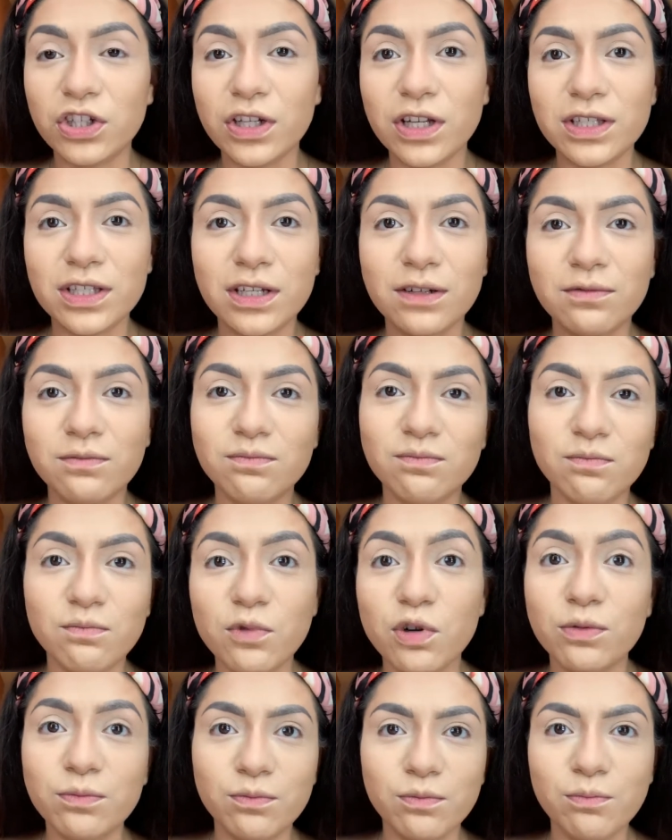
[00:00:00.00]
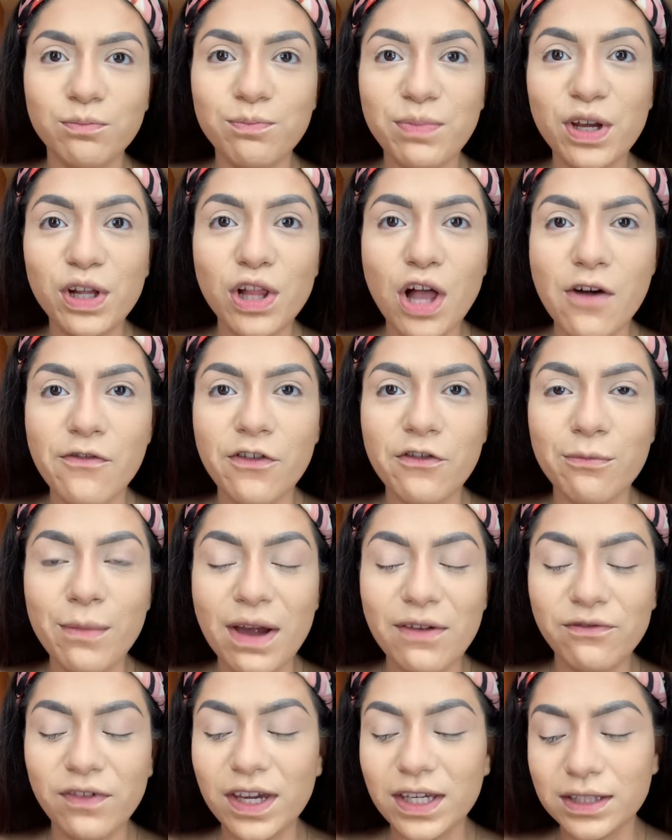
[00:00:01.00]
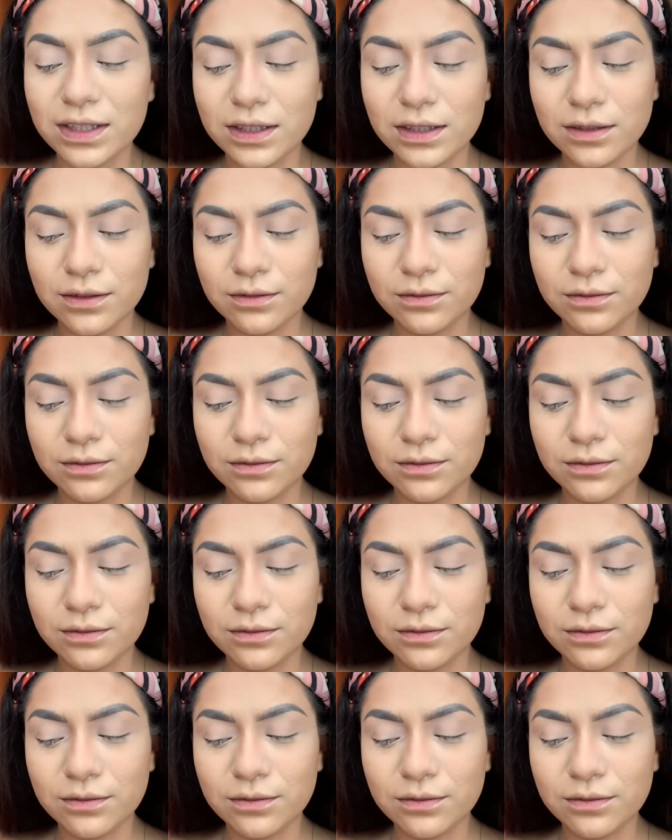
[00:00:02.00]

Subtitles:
doesn't peel off of my face.